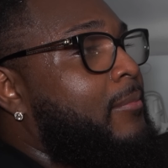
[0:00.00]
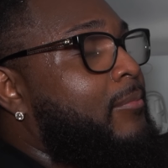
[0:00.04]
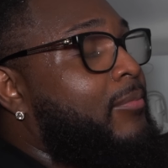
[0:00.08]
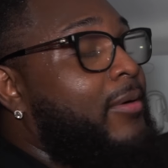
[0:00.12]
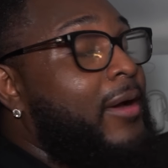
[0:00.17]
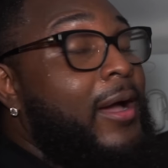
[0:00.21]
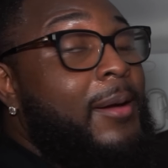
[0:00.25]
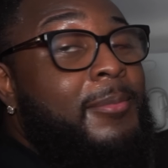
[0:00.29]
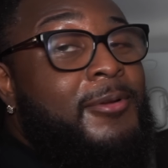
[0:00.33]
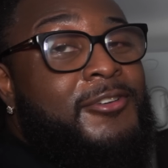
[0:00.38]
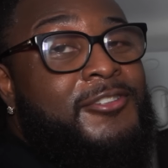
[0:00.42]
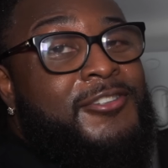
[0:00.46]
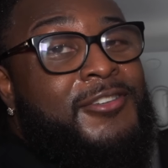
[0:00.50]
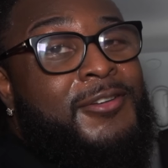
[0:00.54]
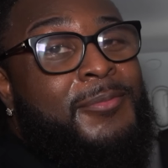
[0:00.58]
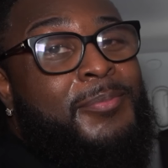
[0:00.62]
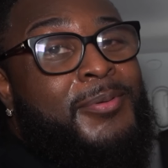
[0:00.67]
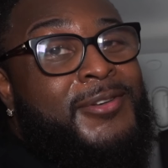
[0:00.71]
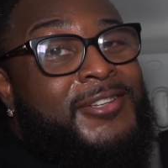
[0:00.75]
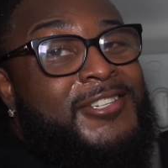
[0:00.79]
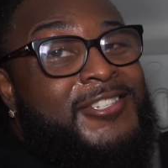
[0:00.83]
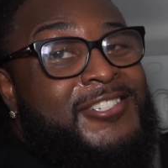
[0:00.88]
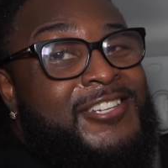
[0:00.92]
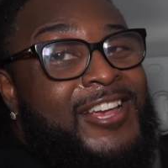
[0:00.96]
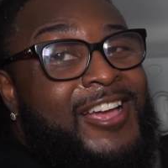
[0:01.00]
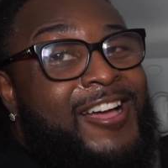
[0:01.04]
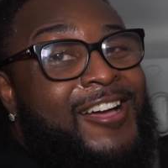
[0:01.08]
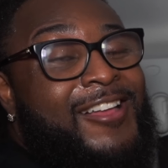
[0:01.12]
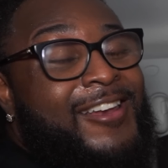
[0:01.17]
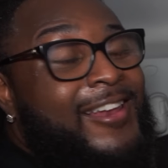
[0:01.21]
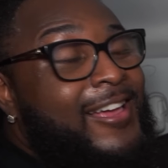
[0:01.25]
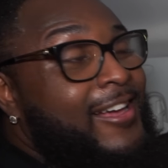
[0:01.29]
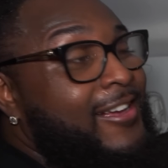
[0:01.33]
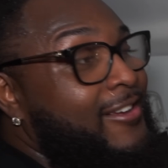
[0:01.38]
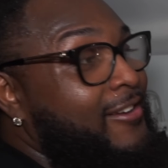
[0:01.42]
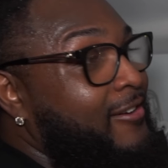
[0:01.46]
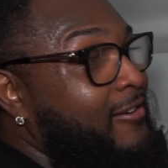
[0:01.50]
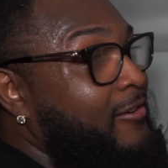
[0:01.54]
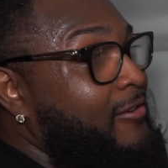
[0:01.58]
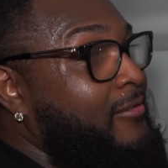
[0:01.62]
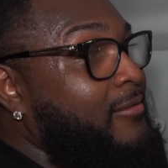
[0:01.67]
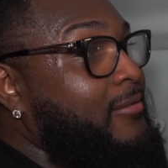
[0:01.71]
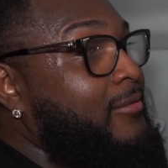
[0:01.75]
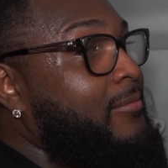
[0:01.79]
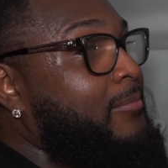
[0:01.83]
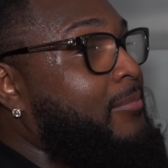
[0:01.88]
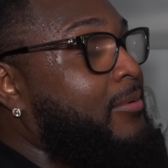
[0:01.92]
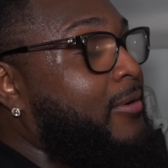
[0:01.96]
Probably should have put the child lock
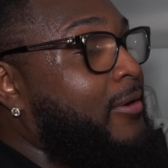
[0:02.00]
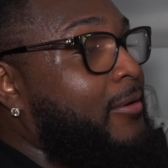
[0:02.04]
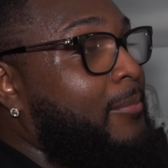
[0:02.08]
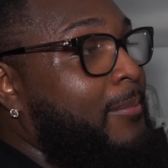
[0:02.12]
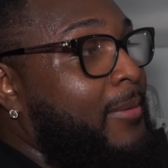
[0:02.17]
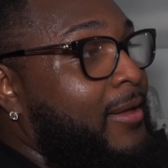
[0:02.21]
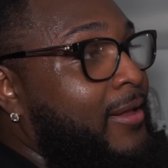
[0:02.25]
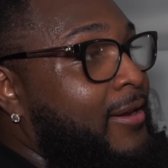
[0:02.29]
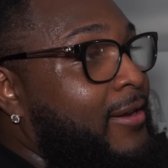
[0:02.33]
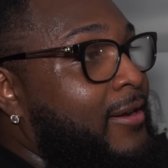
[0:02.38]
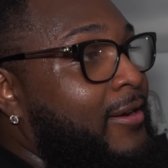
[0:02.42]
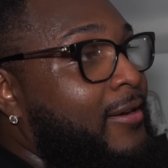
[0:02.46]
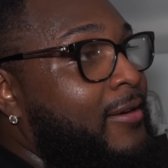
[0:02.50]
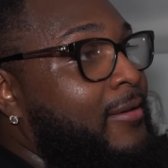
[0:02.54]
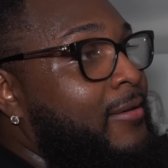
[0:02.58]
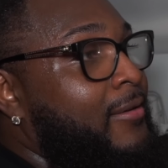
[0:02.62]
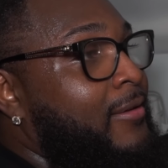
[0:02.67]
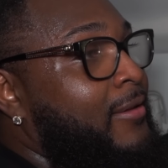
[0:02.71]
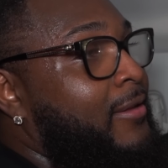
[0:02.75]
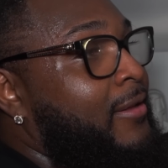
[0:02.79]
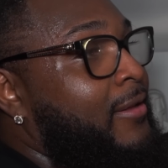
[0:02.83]
on, put him in there.